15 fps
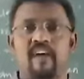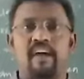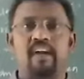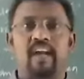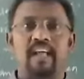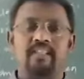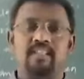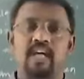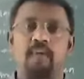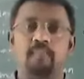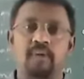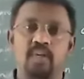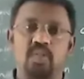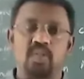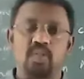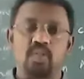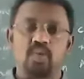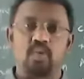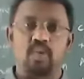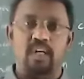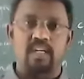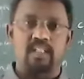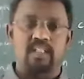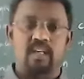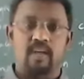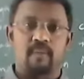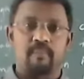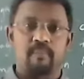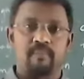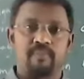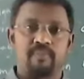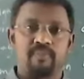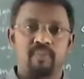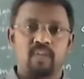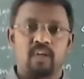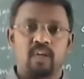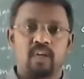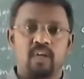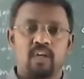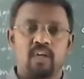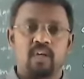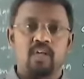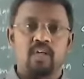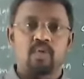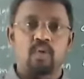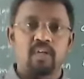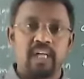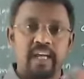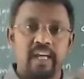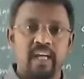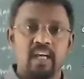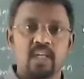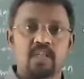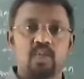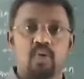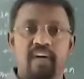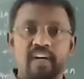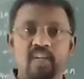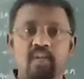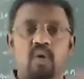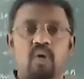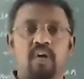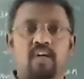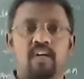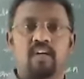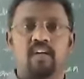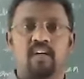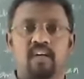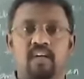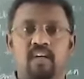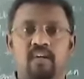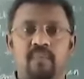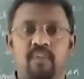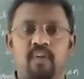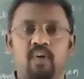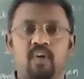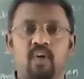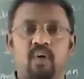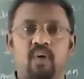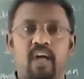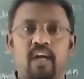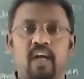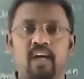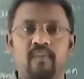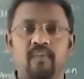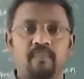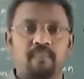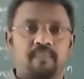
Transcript: final examination, students. So take a screenshot, okay now?